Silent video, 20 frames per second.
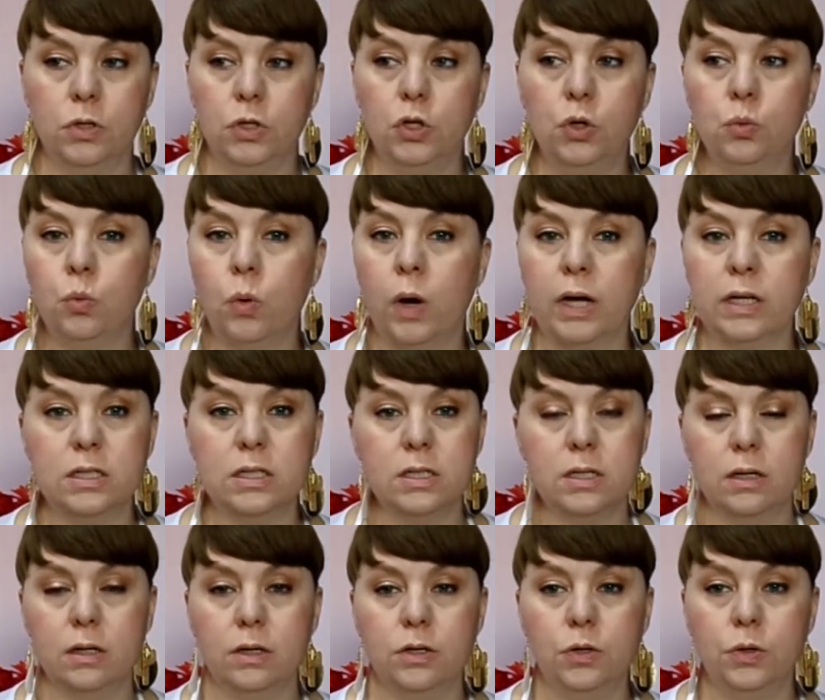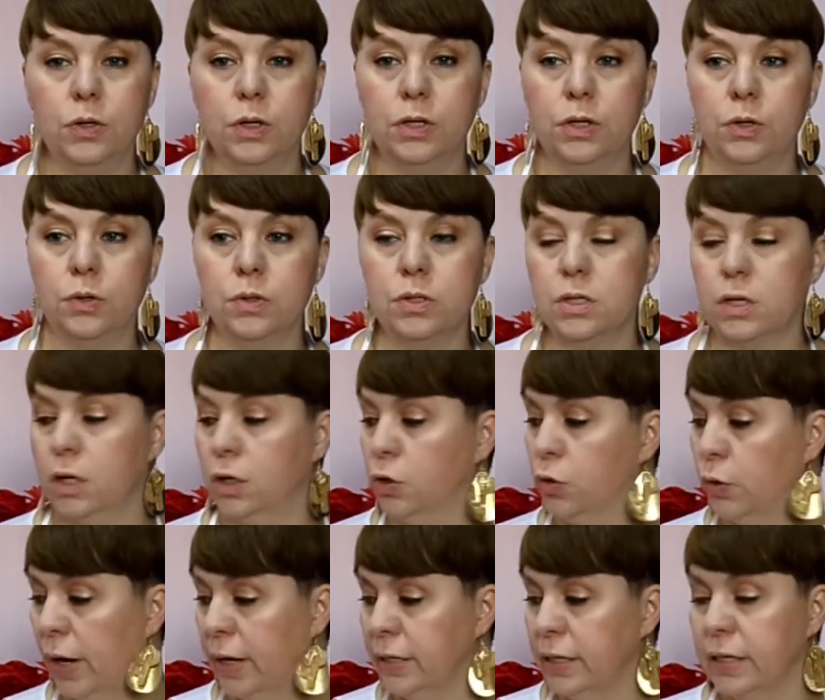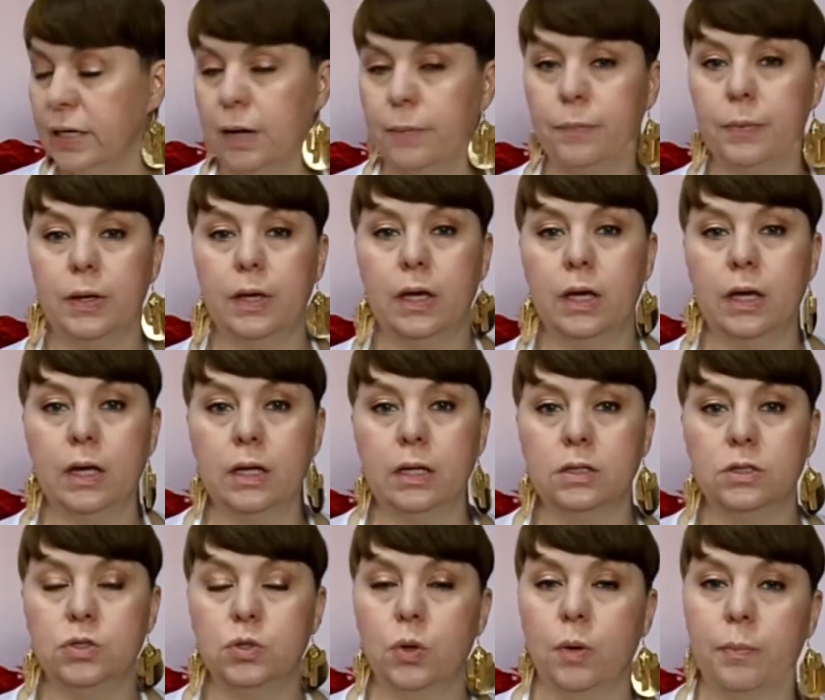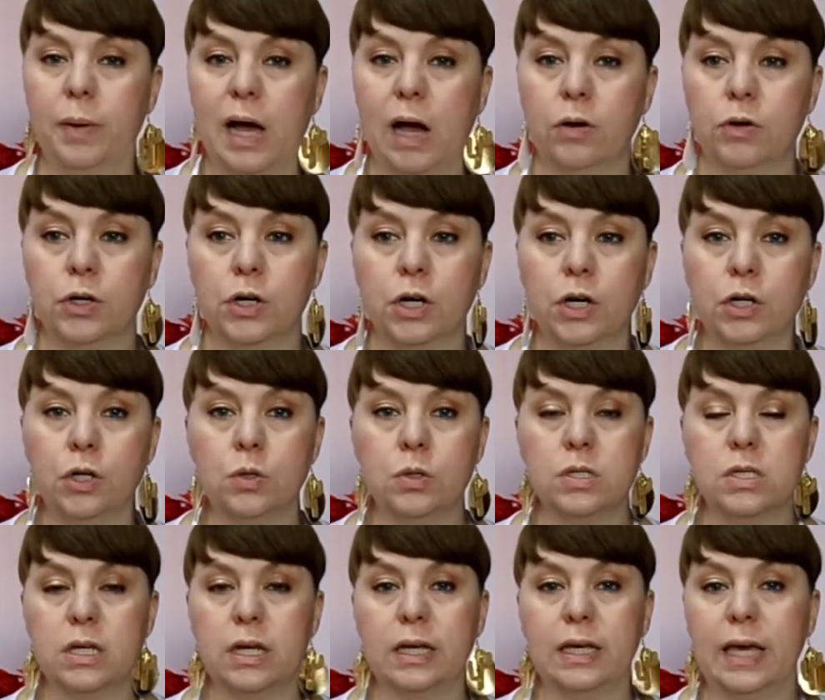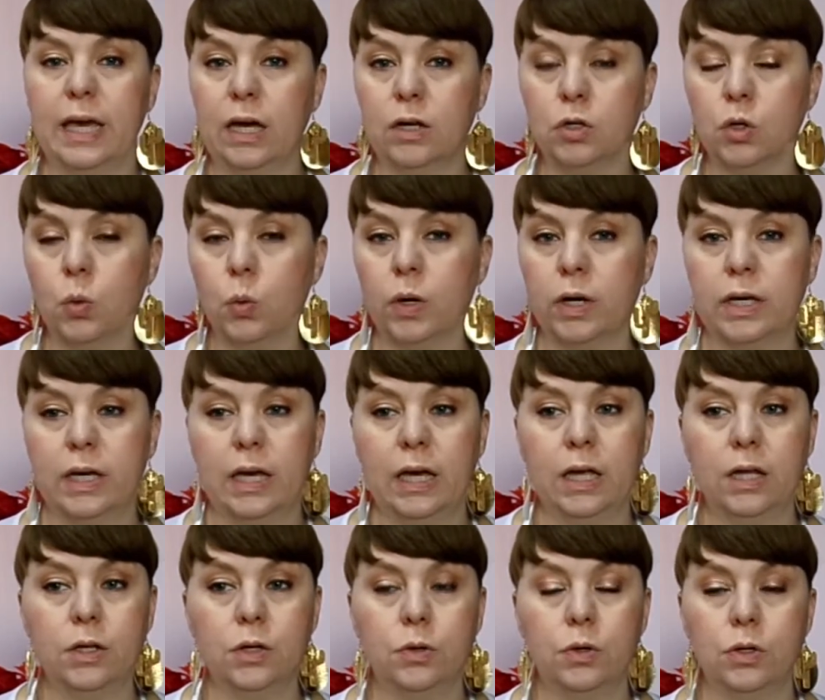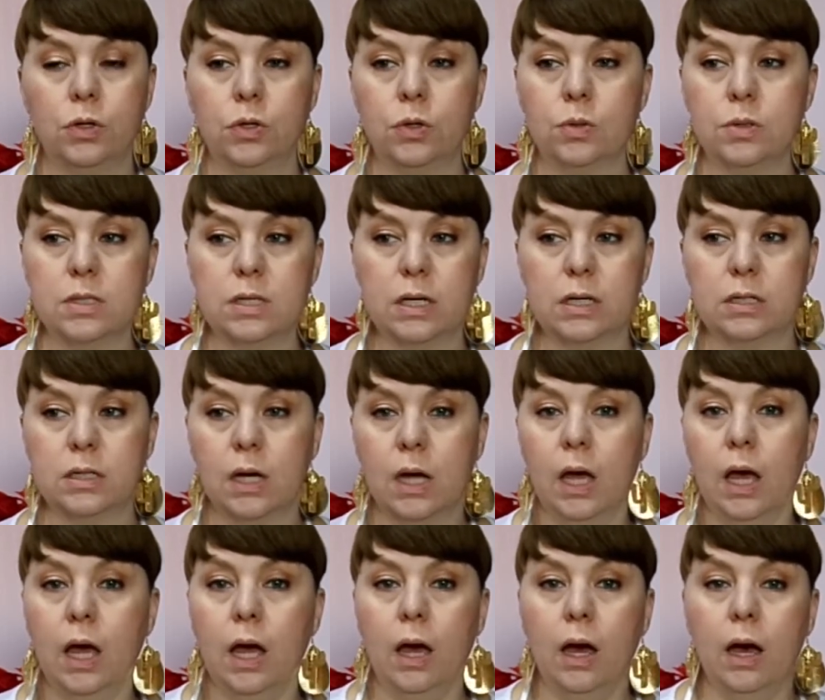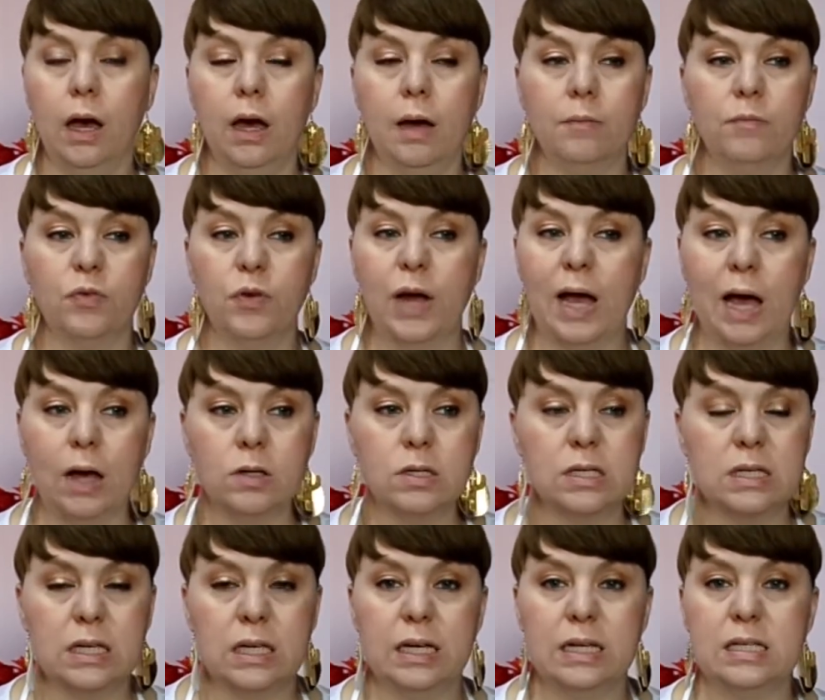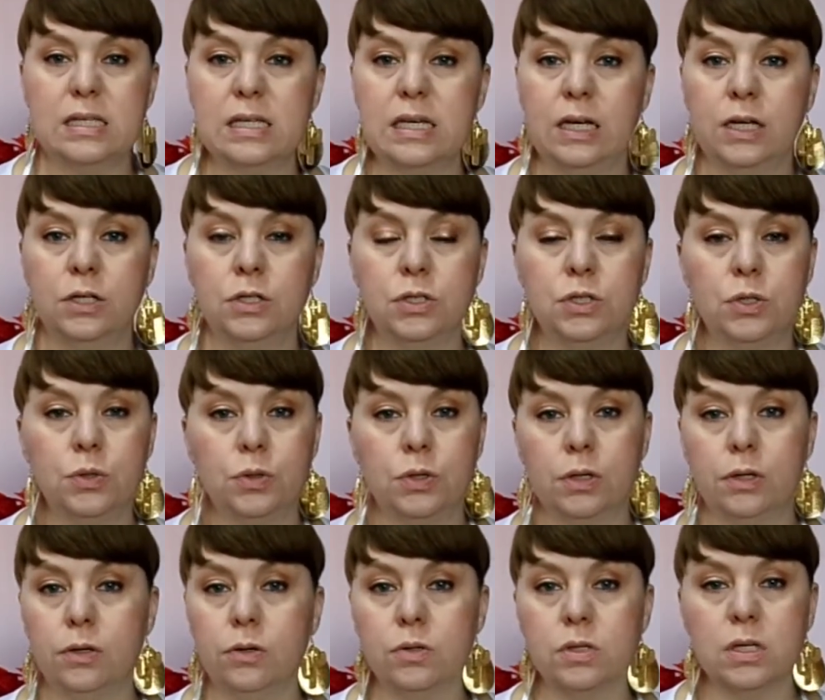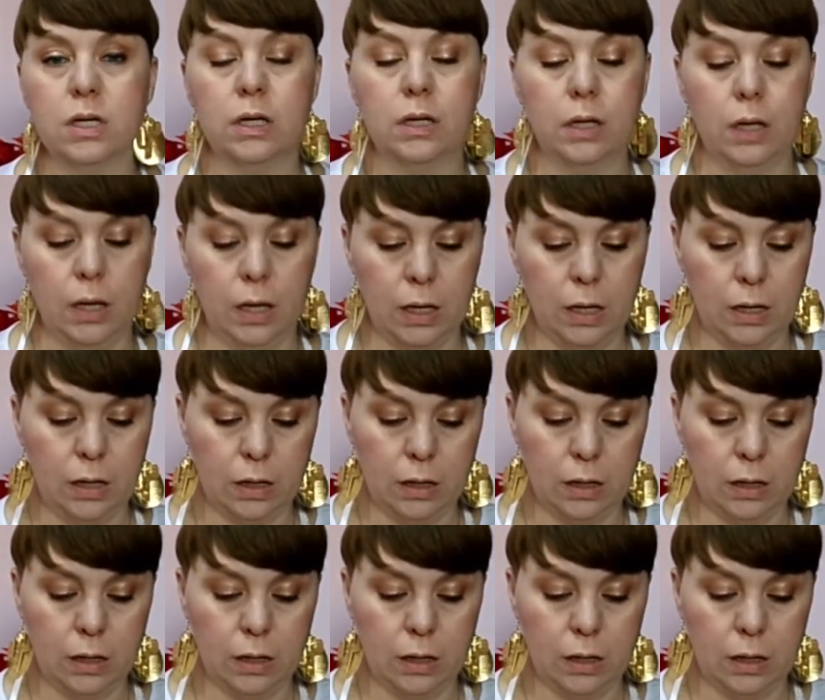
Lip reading: want. You can use it, grind it up into a powder and use it in candle working. You can use it for house cleansings. You can use it in